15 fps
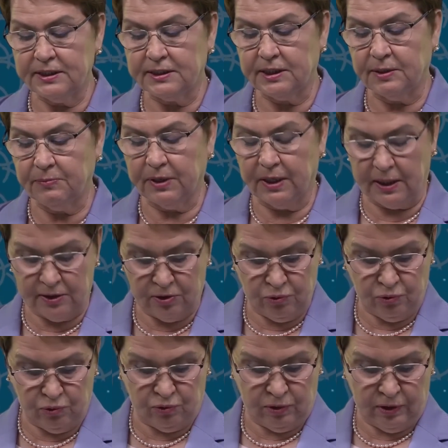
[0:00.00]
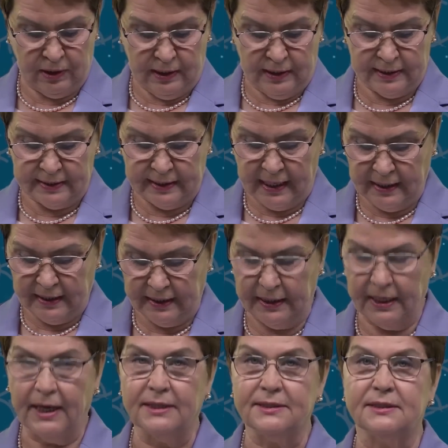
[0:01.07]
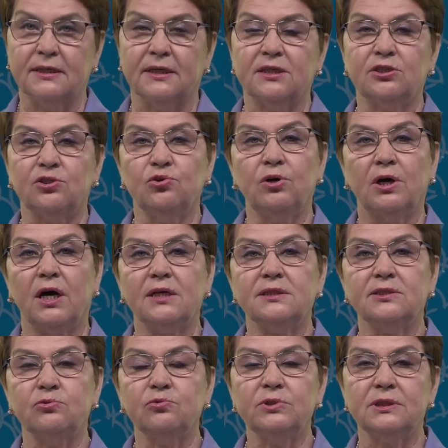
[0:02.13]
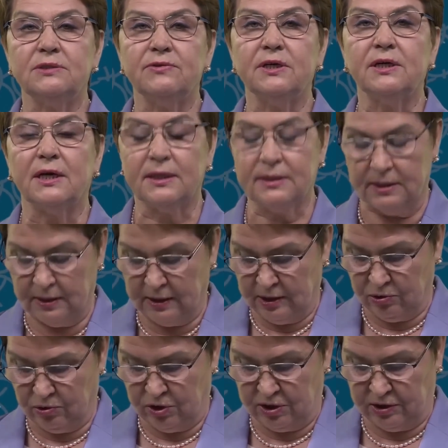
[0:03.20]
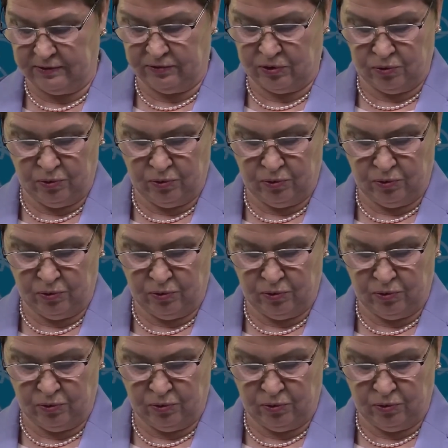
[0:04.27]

and a Commissioner on Human Rights? In 2013,